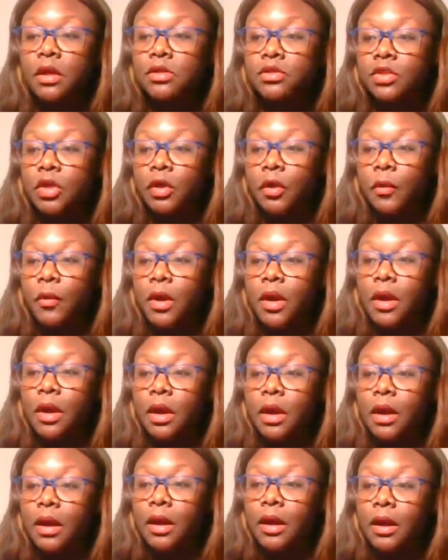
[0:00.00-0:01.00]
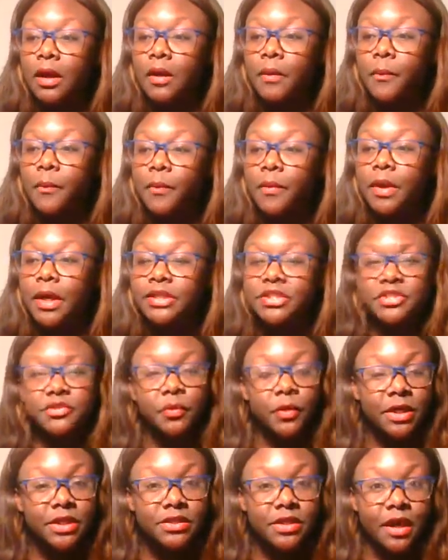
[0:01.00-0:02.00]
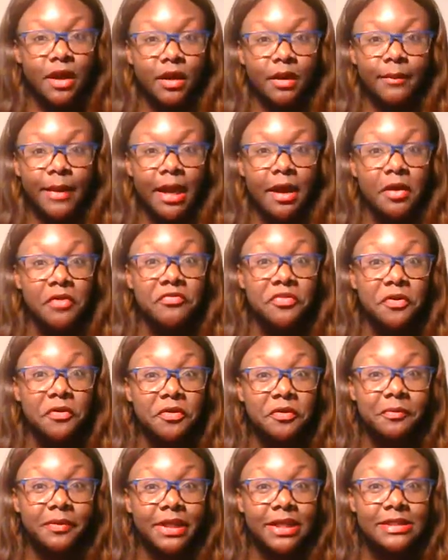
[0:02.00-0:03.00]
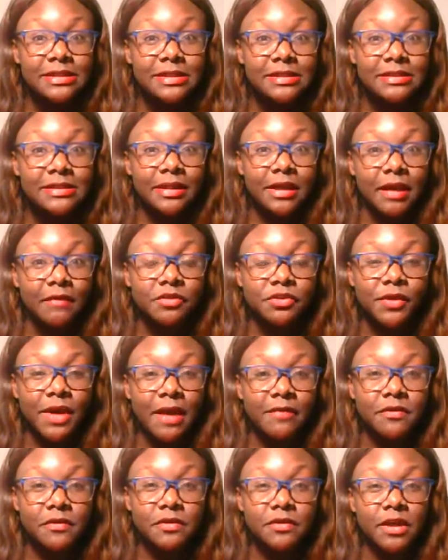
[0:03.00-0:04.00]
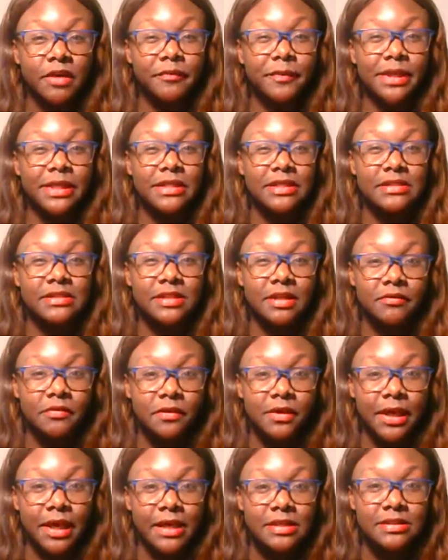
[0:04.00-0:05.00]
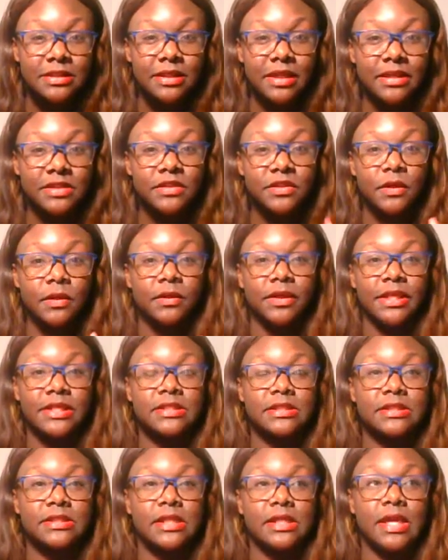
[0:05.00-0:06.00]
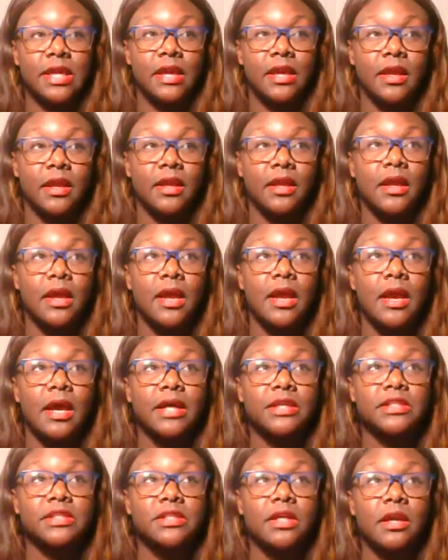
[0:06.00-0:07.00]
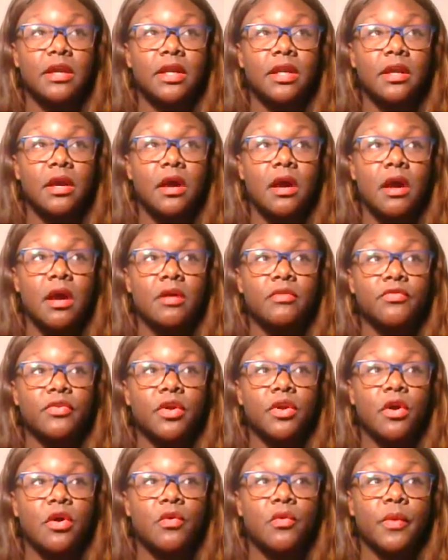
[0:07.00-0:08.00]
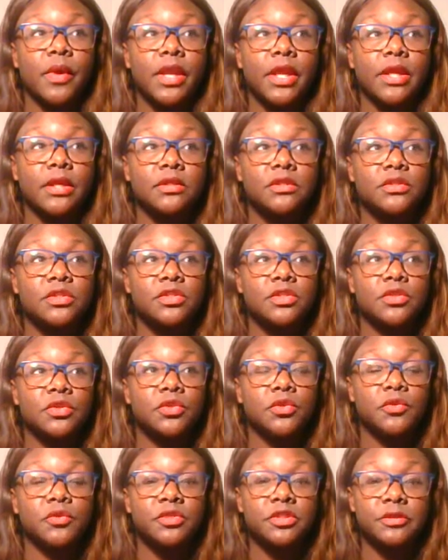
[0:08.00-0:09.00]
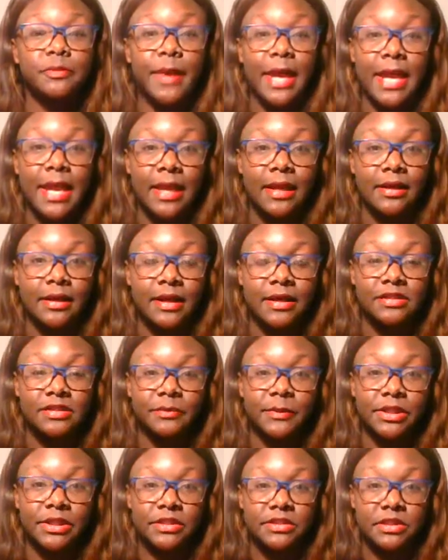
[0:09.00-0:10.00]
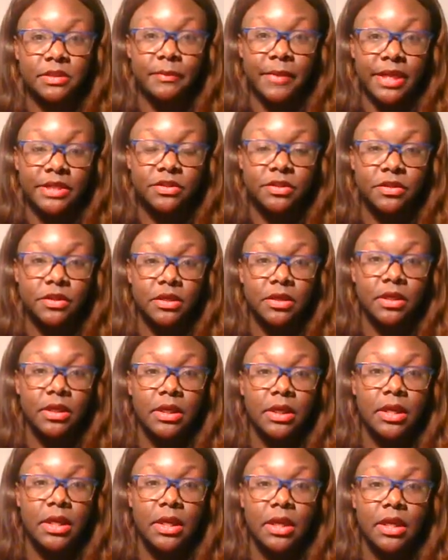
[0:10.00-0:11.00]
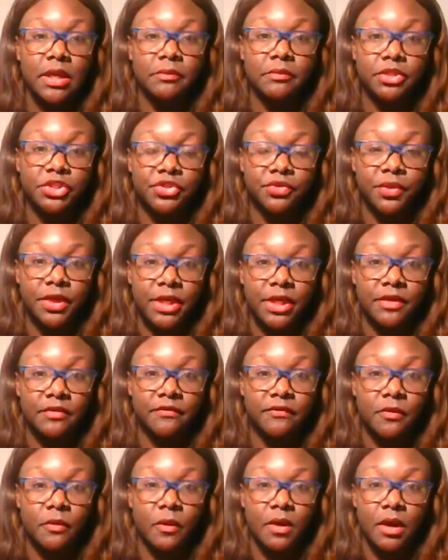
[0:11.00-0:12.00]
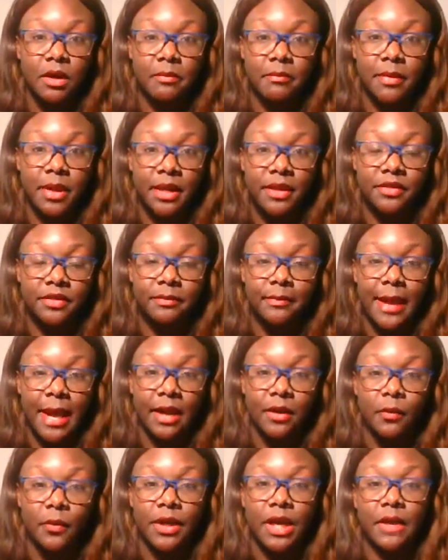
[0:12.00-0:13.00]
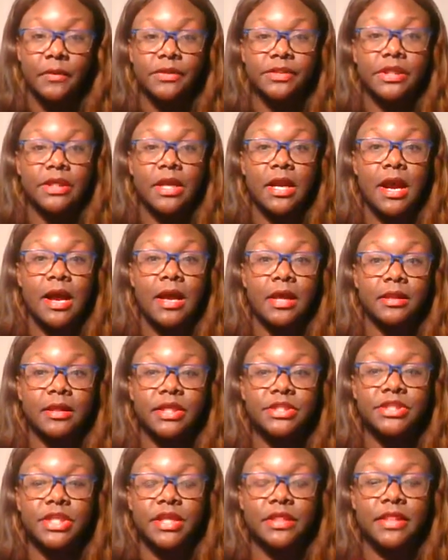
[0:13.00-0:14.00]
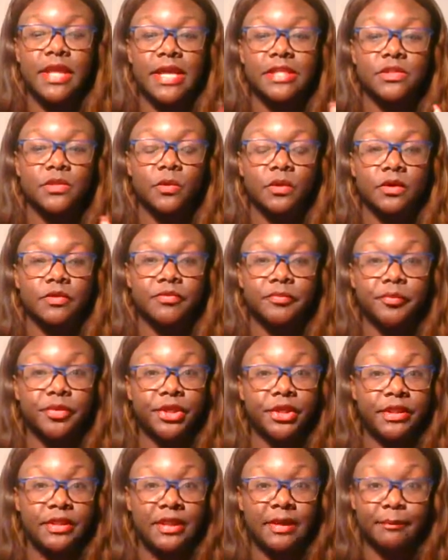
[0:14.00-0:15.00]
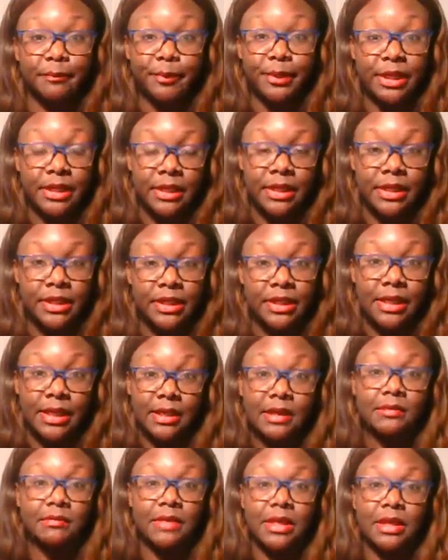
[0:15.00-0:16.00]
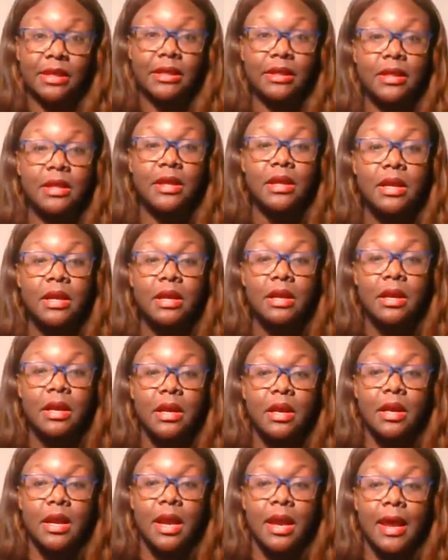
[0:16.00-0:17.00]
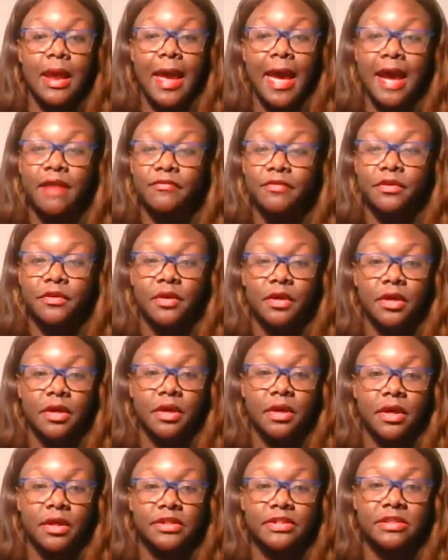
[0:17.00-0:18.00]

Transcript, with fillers: so um, I just want to talk about a few of the places that I've traveled. So I've been to several continents. So let's say I started off going to Spain. I spent a semester in Madrid for a month back when I was in college, and that sort of put the bug in me. After